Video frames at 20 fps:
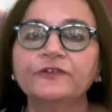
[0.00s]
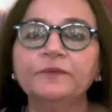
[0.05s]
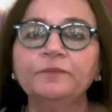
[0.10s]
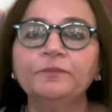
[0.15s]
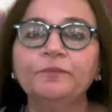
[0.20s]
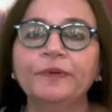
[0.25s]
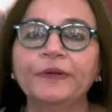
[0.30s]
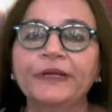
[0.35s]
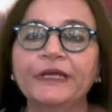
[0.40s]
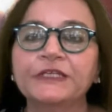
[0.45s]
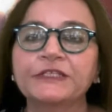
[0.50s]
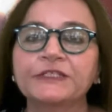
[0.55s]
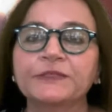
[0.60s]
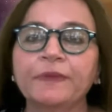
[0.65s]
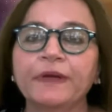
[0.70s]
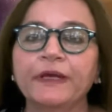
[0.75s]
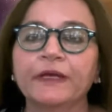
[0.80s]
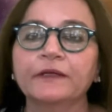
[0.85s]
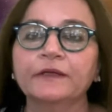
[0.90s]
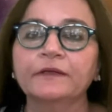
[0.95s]

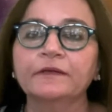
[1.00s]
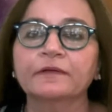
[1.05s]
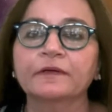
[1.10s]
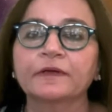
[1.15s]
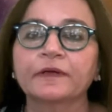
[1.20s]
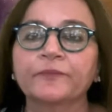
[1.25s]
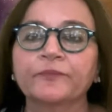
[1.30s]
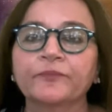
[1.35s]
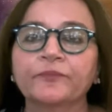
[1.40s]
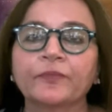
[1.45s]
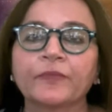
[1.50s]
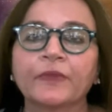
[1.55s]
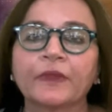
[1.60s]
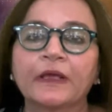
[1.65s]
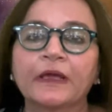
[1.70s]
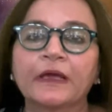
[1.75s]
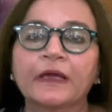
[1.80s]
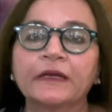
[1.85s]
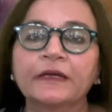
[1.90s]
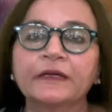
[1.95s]
placement
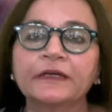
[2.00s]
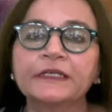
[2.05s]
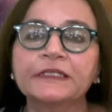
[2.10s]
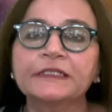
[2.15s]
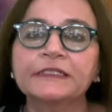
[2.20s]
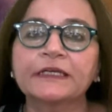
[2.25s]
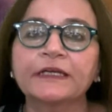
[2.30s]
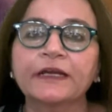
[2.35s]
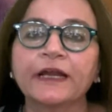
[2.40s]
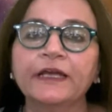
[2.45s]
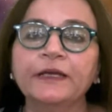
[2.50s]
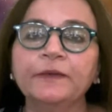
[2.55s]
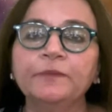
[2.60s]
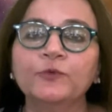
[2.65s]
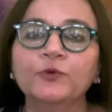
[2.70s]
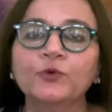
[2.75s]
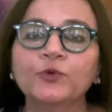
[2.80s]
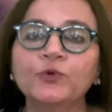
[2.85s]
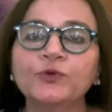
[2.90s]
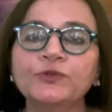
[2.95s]
describe
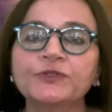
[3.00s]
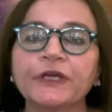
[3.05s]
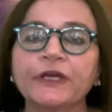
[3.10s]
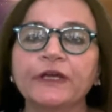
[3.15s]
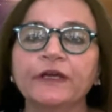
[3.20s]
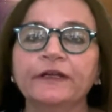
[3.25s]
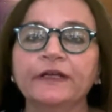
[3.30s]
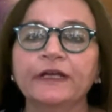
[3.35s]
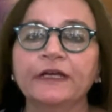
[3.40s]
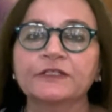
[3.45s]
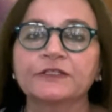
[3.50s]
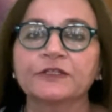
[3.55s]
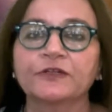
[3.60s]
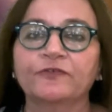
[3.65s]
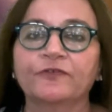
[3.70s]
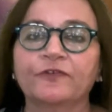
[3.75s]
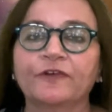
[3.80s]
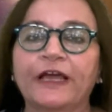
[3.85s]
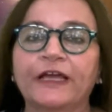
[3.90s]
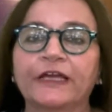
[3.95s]
those areas of
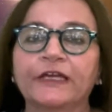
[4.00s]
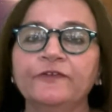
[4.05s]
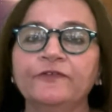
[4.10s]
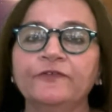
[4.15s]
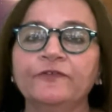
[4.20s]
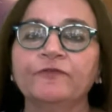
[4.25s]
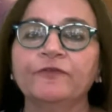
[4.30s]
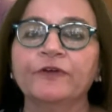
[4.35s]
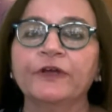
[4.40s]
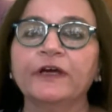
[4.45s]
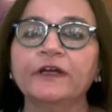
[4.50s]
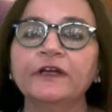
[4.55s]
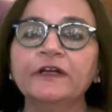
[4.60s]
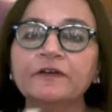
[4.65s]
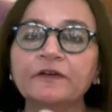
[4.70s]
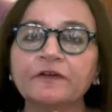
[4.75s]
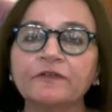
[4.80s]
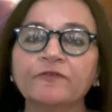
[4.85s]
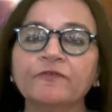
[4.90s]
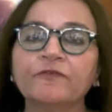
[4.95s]
life where
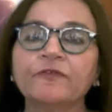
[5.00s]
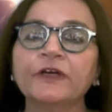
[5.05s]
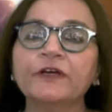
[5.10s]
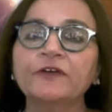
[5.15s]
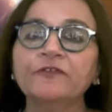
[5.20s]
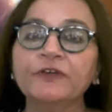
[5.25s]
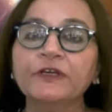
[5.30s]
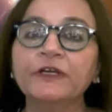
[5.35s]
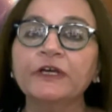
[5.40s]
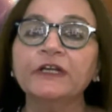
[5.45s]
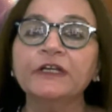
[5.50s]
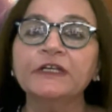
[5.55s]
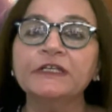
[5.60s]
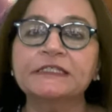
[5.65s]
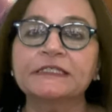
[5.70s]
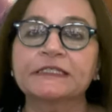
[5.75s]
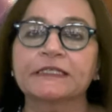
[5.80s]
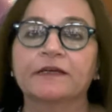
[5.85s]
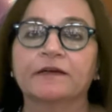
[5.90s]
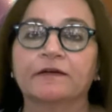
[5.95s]
we are
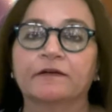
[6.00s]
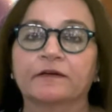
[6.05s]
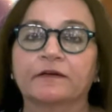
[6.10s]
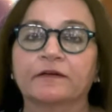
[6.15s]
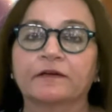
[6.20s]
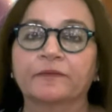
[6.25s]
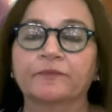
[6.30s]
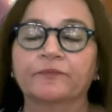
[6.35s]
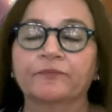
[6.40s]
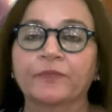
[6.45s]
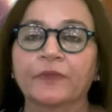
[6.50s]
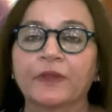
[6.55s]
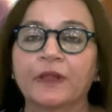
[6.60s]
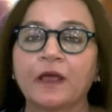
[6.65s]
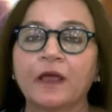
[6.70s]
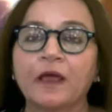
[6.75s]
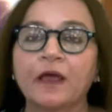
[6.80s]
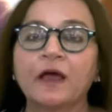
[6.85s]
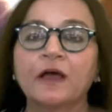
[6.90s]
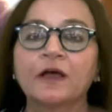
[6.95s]
scared.
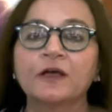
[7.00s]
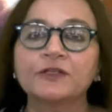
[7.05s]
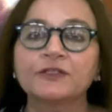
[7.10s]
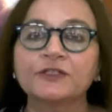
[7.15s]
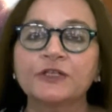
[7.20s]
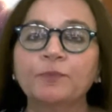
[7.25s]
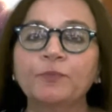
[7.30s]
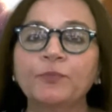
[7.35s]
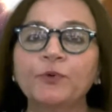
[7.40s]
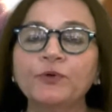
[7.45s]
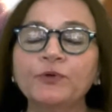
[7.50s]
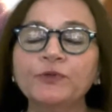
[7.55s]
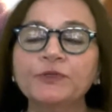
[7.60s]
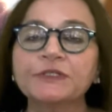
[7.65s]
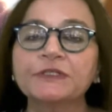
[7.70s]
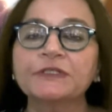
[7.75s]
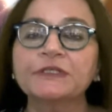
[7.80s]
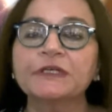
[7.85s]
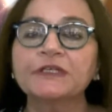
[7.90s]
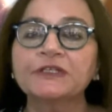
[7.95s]

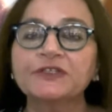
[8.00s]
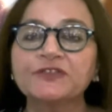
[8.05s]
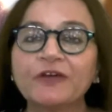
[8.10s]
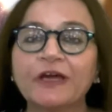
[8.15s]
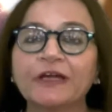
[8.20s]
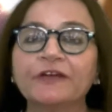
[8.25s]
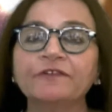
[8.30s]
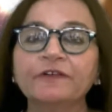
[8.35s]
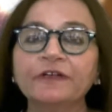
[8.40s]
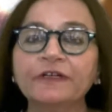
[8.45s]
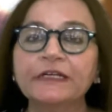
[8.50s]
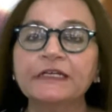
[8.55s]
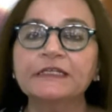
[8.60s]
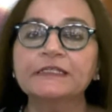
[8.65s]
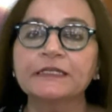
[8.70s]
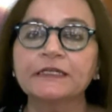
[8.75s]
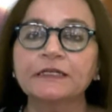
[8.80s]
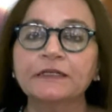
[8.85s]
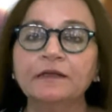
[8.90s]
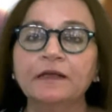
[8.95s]
Suppose Saturn is
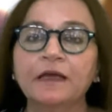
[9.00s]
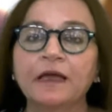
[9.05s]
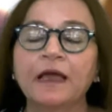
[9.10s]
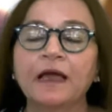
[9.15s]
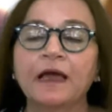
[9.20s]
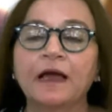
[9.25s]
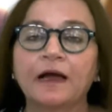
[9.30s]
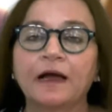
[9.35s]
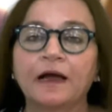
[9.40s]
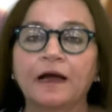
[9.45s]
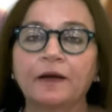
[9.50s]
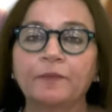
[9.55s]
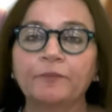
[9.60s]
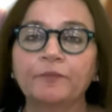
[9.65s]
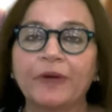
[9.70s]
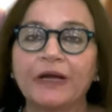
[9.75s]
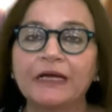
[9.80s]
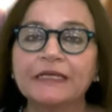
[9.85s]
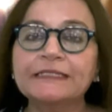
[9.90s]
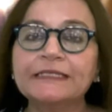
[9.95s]
in
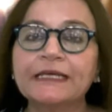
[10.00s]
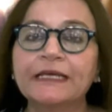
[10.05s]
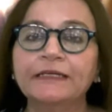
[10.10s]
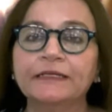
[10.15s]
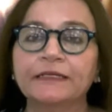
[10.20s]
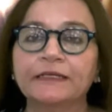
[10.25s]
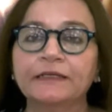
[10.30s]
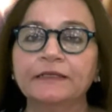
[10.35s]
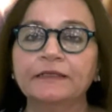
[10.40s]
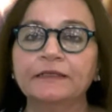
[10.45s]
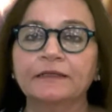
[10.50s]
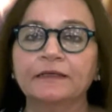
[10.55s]
ascendant,